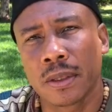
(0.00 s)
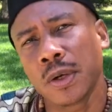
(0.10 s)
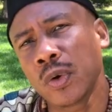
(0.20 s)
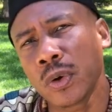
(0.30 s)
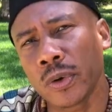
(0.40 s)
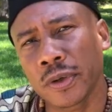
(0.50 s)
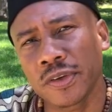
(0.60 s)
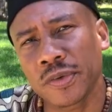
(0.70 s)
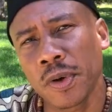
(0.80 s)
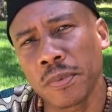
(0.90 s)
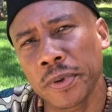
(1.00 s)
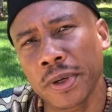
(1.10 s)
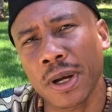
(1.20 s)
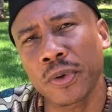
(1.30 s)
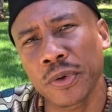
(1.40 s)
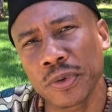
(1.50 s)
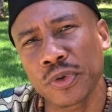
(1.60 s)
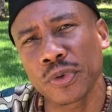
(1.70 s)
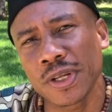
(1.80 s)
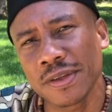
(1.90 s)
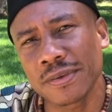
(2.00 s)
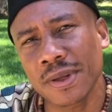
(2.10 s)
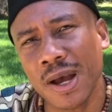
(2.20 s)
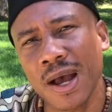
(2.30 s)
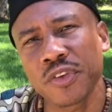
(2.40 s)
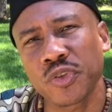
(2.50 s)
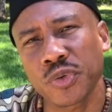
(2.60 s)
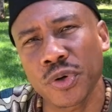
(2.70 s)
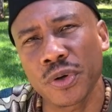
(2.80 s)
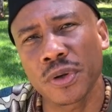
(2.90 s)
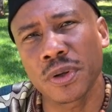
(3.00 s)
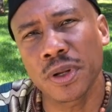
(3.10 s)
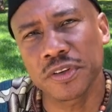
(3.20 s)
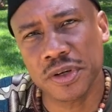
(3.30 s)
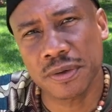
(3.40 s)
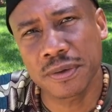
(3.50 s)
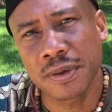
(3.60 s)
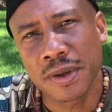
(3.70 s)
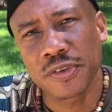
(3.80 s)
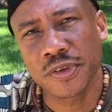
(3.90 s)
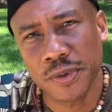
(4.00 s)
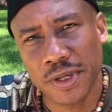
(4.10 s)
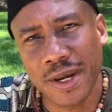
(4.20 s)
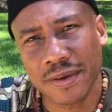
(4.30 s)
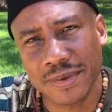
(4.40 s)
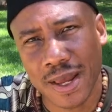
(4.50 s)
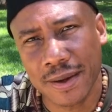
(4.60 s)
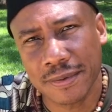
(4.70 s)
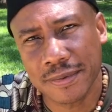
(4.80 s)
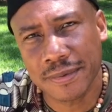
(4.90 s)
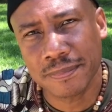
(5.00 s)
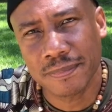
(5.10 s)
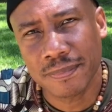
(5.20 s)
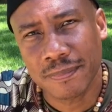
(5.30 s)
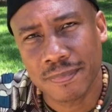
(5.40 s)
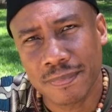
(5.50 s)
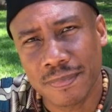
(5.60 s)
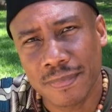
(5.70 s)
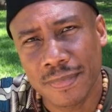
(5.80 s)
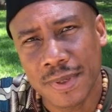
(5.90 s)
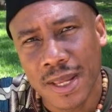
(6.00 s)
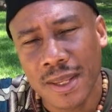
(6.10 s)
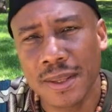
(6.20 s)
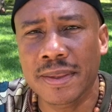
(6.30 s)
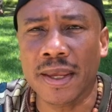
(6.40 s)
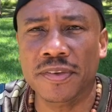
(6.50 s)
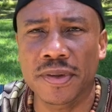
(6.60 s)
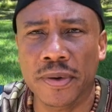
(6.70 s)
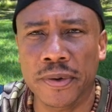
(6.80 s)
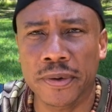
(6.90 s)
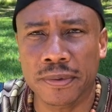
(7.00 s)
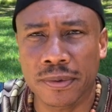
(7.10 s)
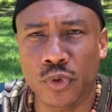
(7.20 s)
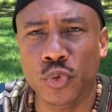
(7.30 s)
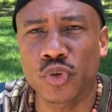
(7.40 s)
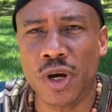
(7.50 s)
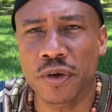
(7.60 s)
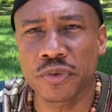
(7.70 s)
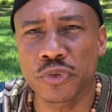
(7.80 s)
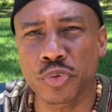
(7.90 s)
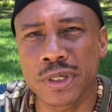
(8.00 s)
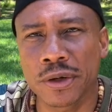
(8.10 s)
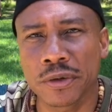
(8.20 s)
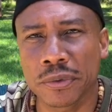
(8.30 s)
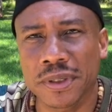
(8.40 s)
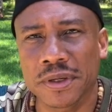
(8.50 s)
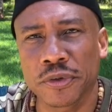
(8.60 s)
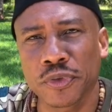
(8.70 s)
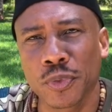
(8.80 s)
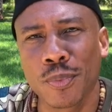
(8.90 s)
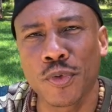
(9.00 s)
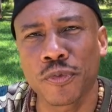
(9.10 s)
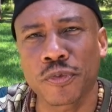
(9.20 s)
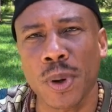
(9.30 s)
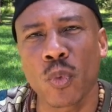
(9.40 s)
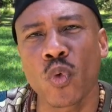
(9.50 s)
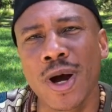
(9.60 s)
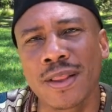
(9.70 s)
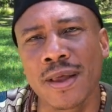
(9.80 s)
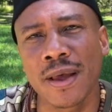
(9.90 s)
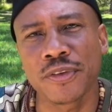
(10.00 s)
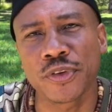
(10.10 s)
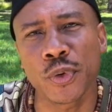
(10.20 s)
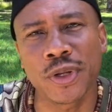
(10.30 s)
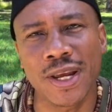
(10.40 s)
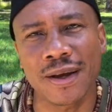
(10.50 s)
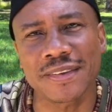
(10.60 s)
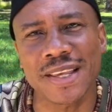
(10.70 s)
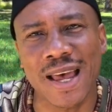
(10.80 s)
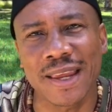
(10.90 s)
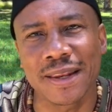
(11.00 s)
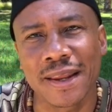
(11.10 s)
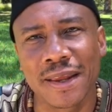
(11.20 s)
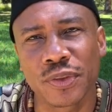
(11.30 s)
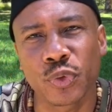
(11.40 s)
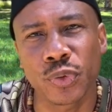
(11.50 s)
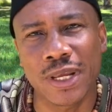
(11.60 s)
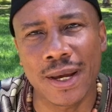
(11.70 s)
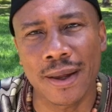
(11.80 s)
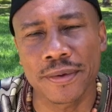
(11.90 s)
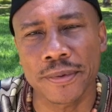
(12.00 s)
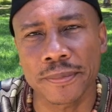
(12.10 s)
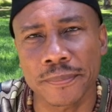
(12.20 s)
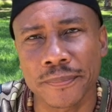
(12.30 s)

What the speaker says: The whole earth is governed according to these astrological zodiac signs. It takes the earth 2,300 years to move from one zodiac sign to the other.